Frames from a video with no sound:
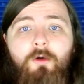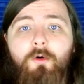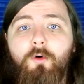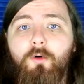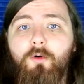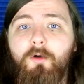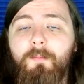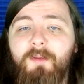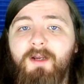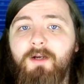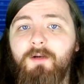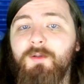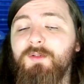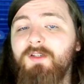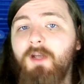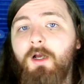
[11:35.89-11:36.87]
or
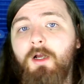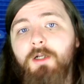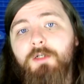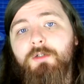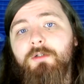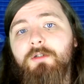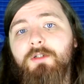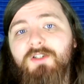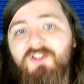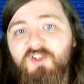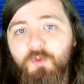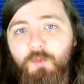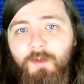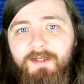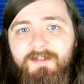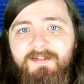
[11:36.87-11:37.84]
about
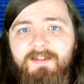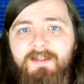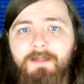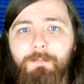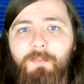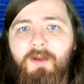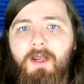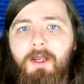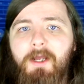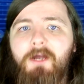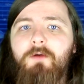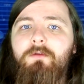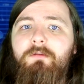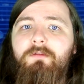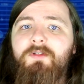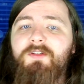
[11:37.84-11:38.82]

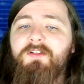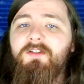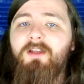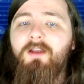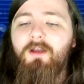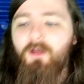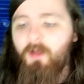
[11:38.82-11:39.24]
£120,